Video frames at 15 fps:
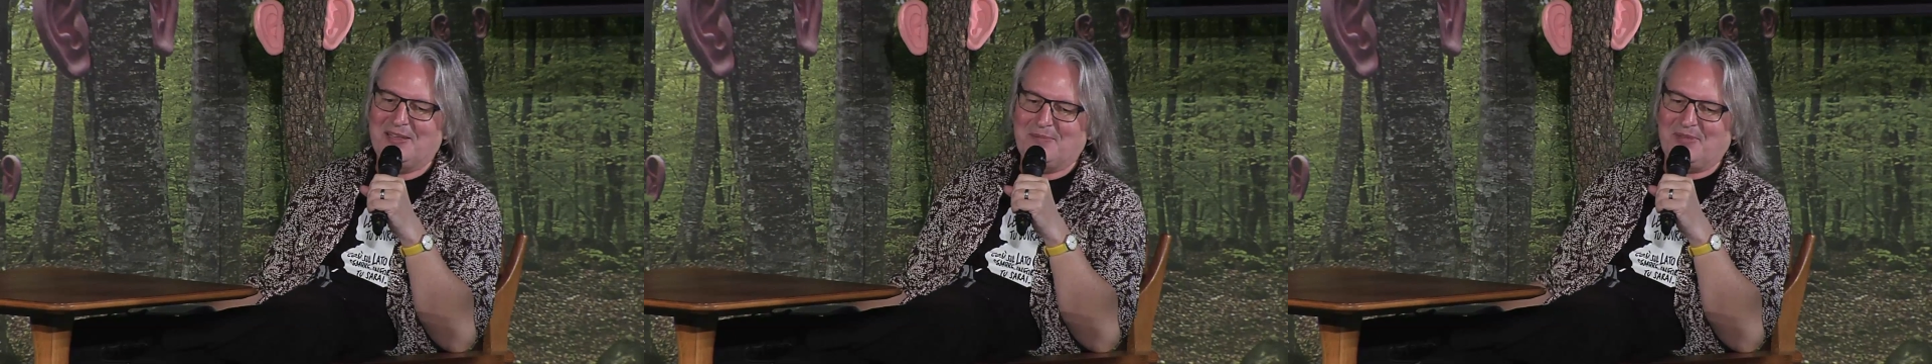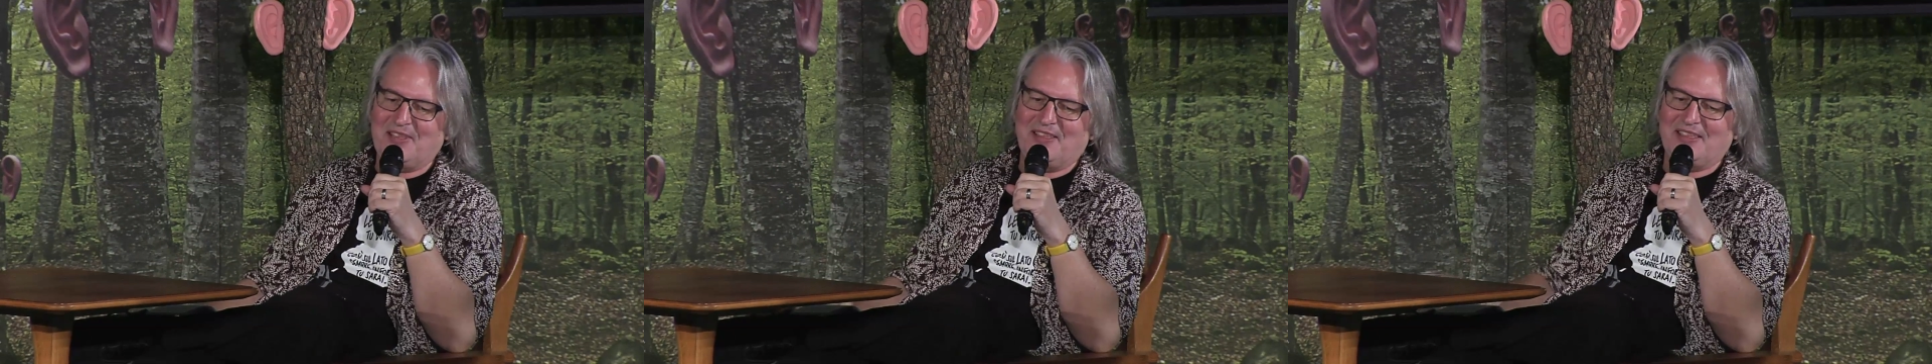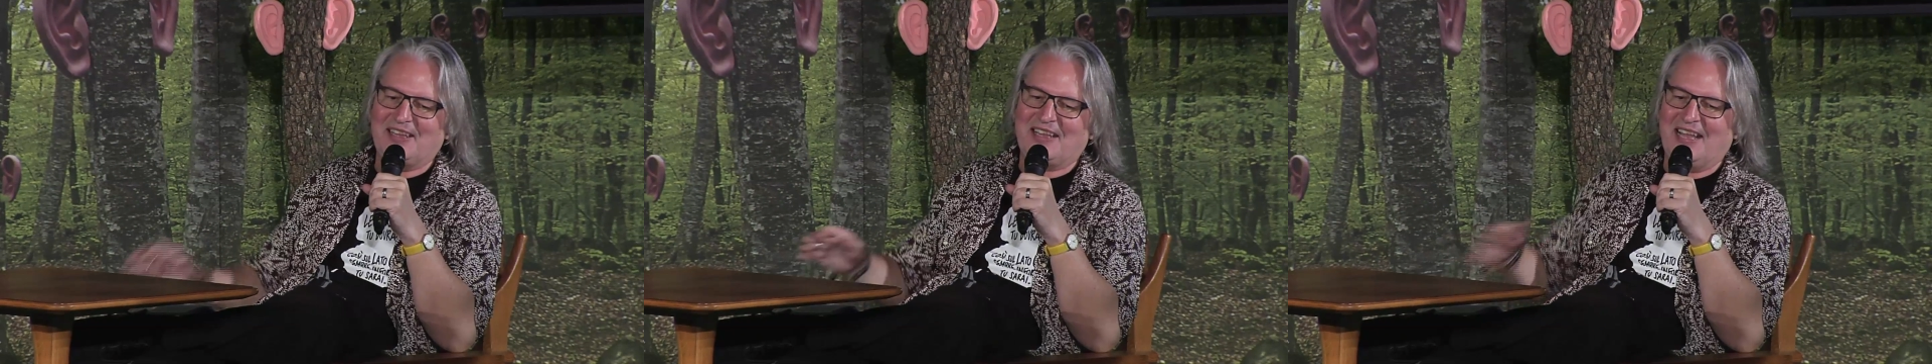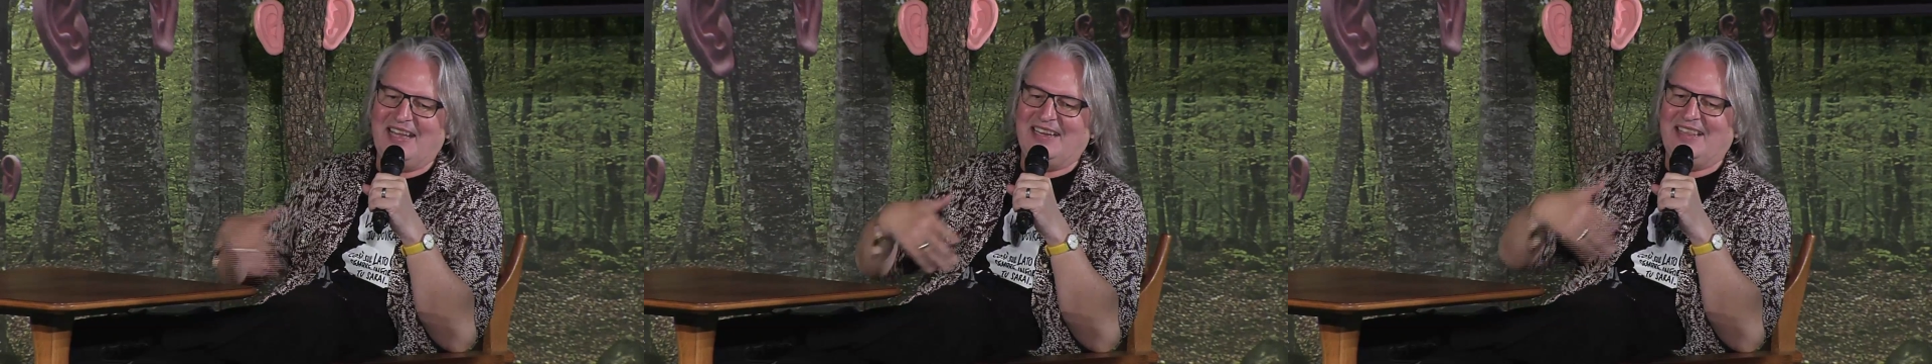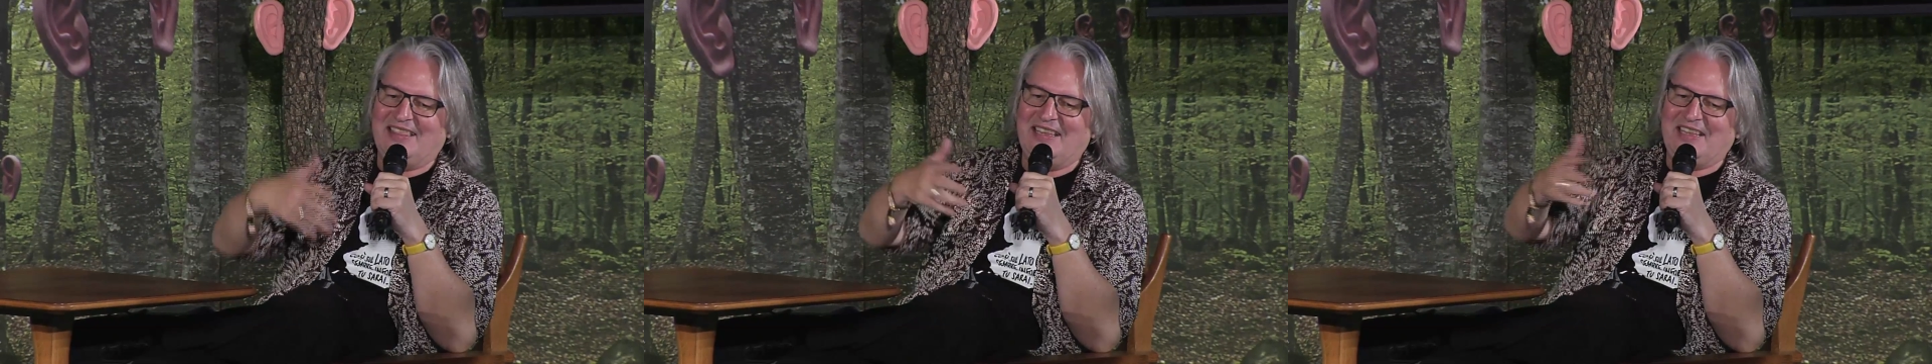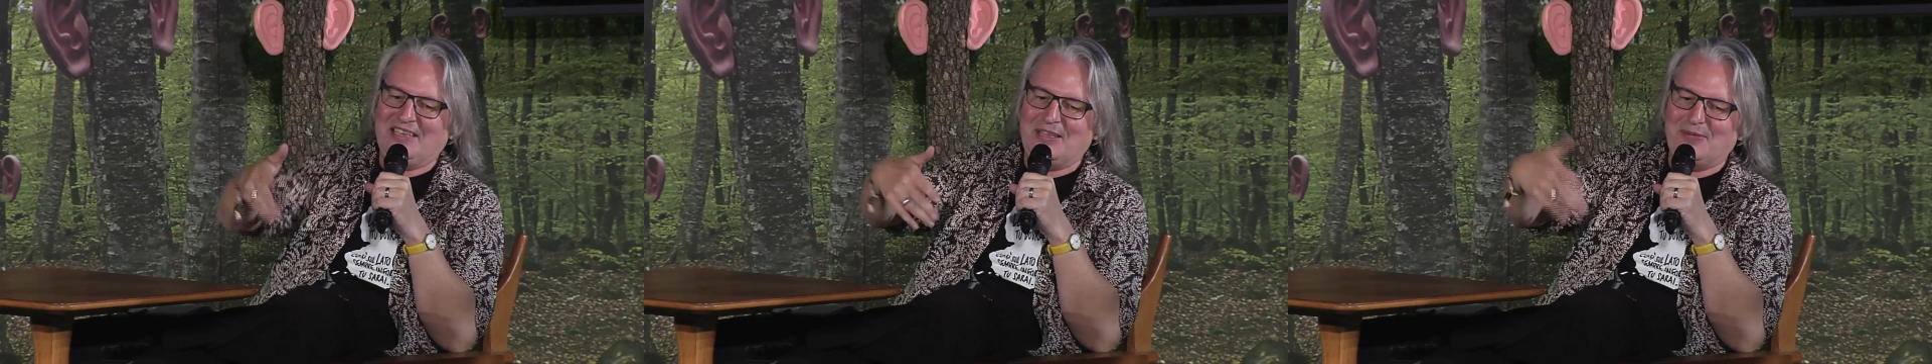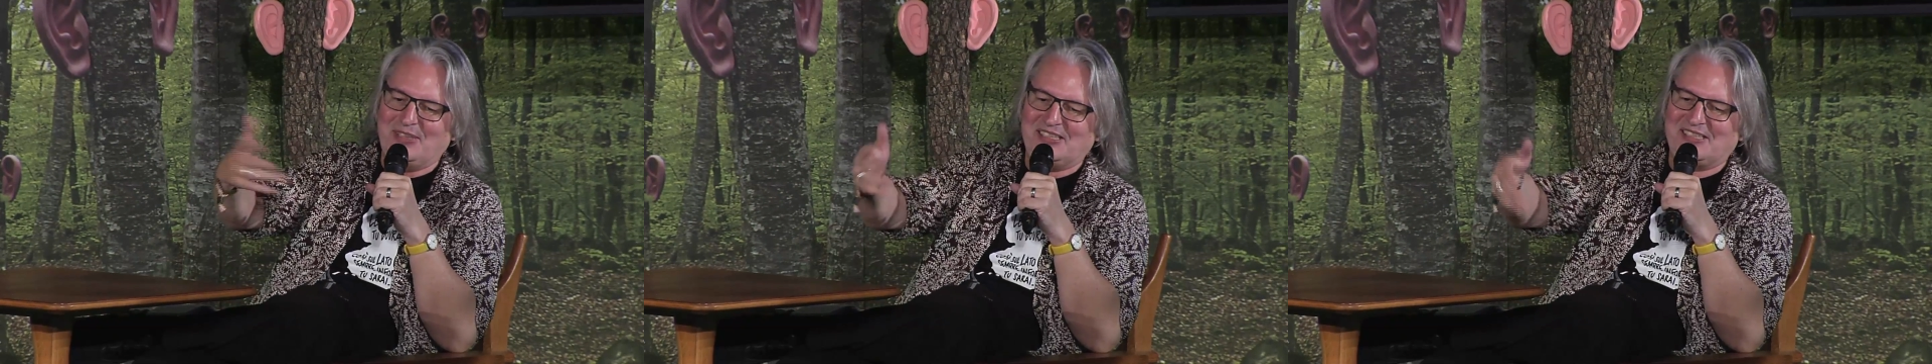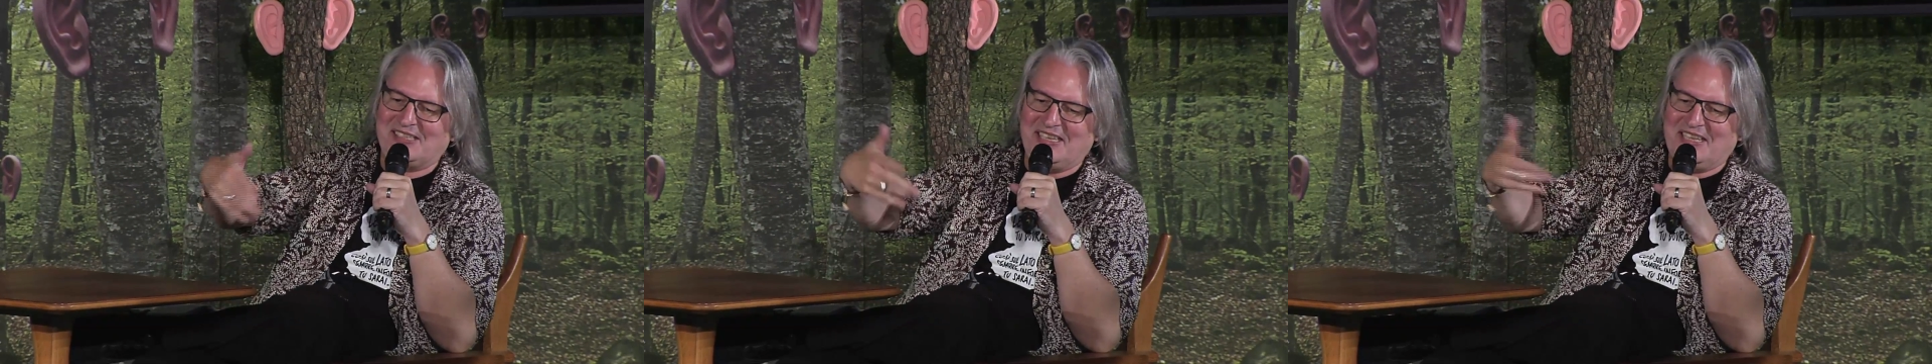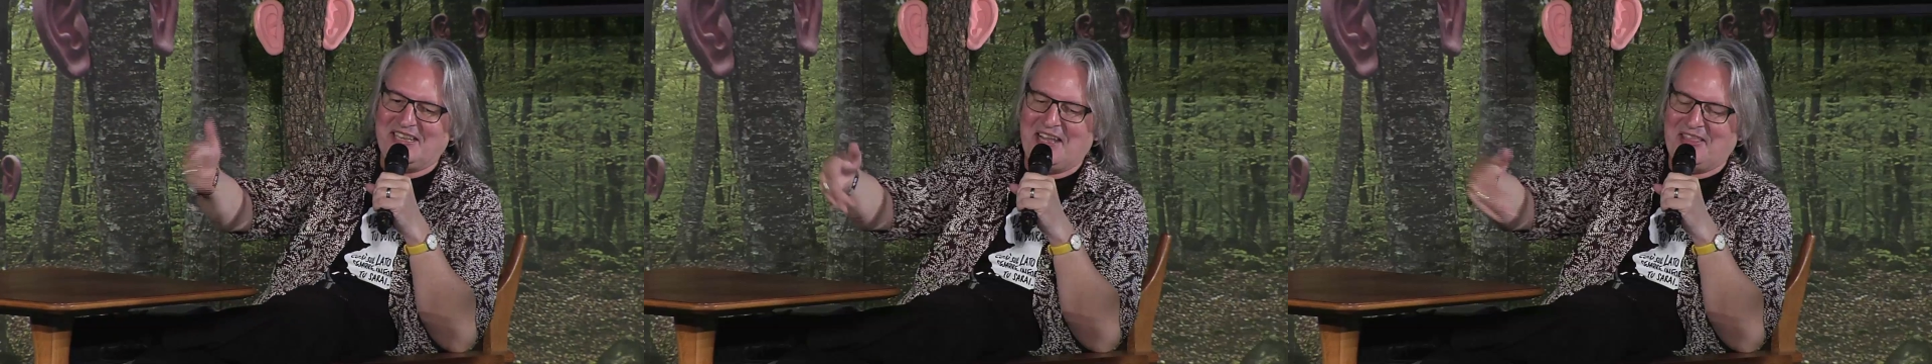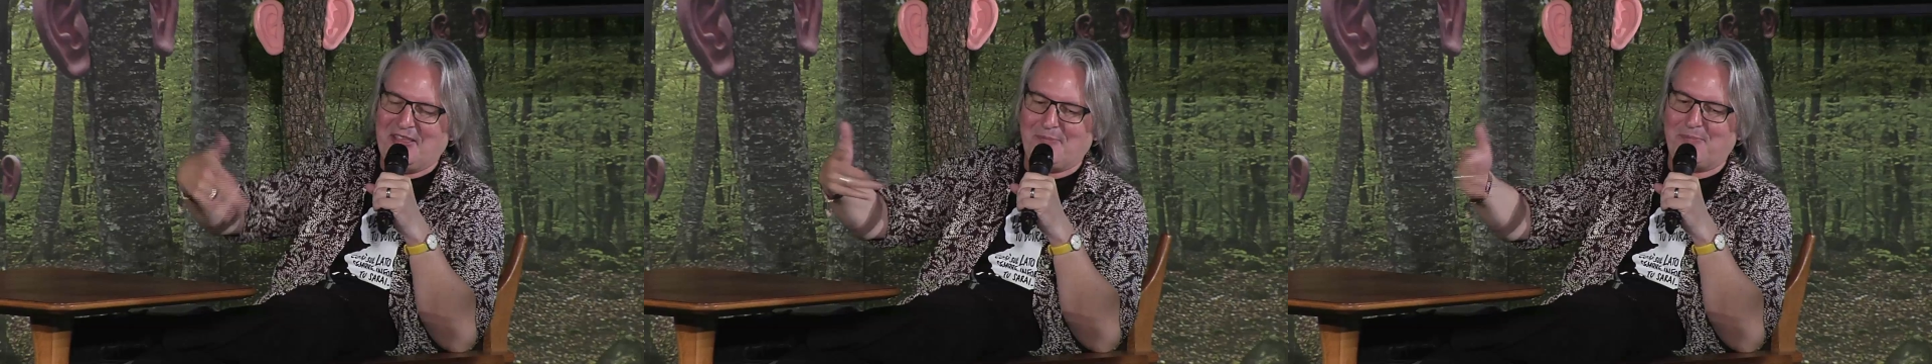but they're the kind of thing you would see
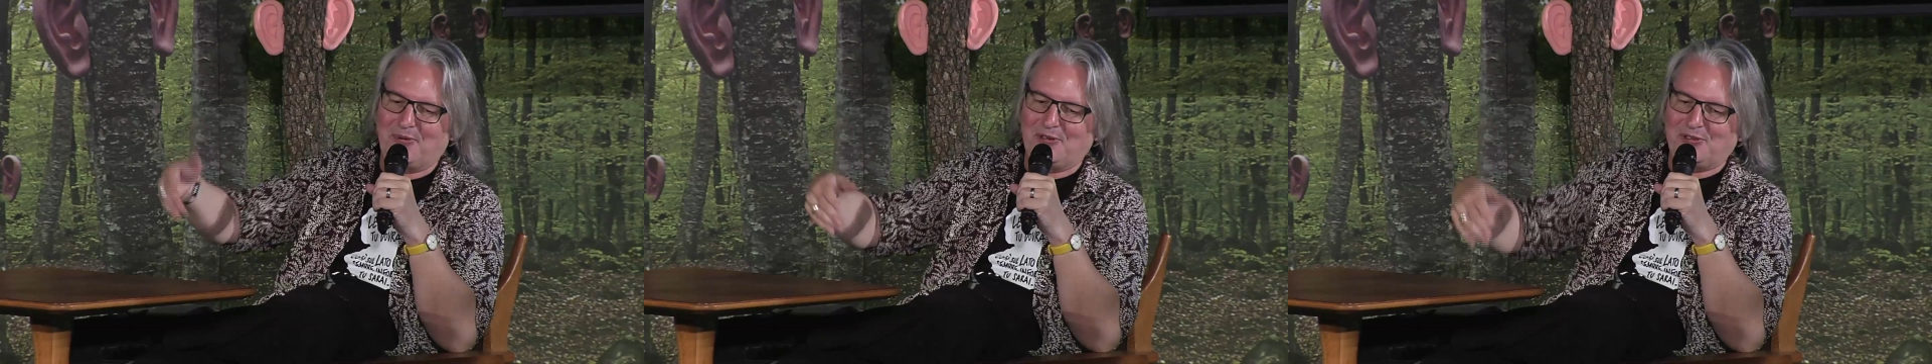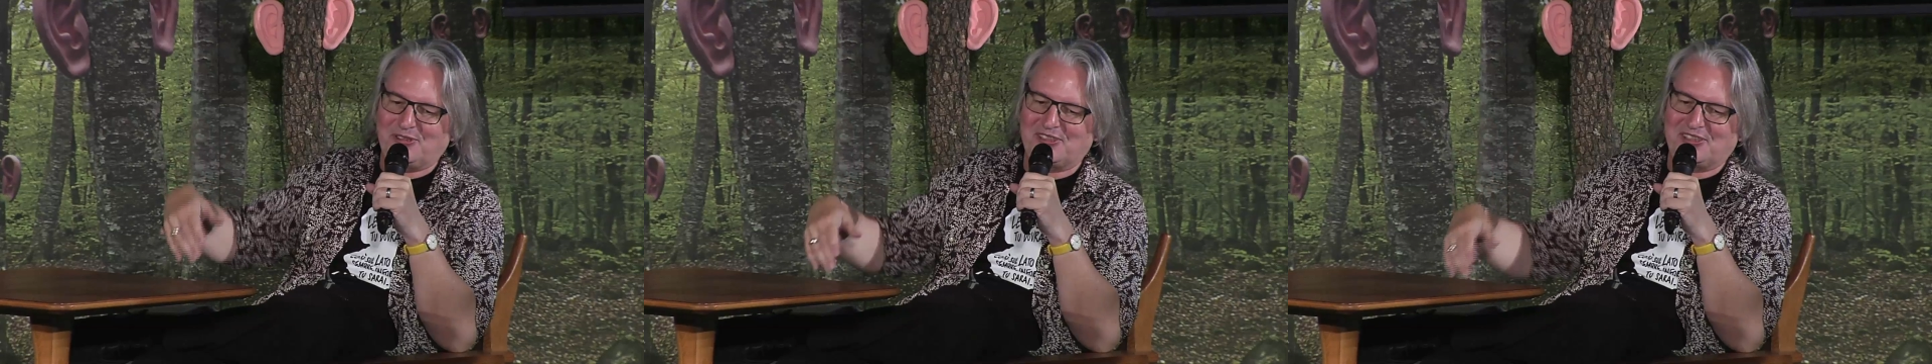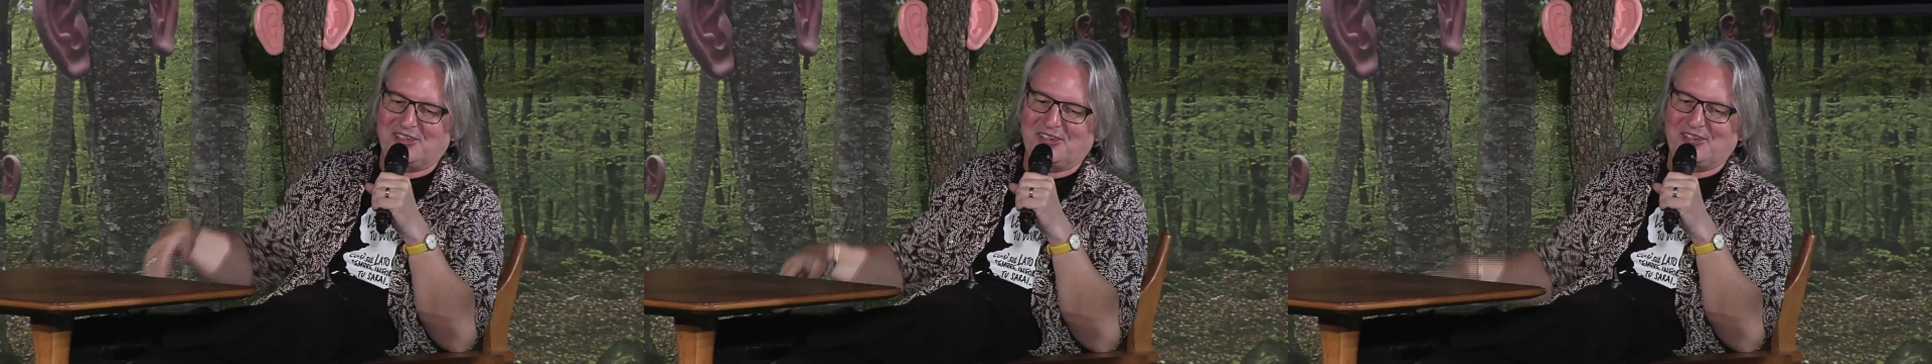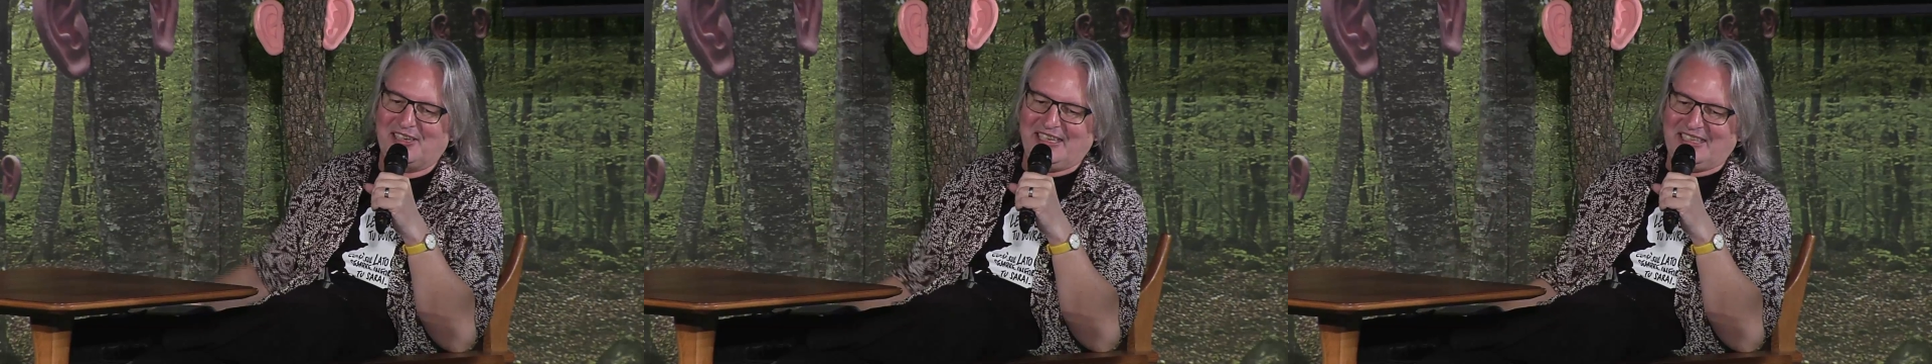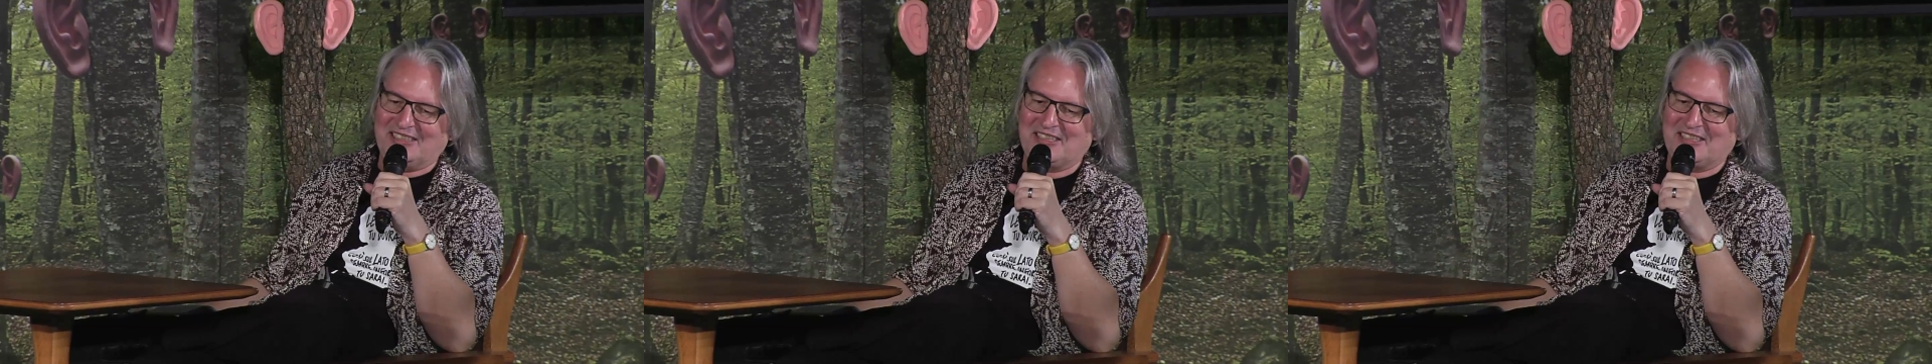on the Bruce Sterling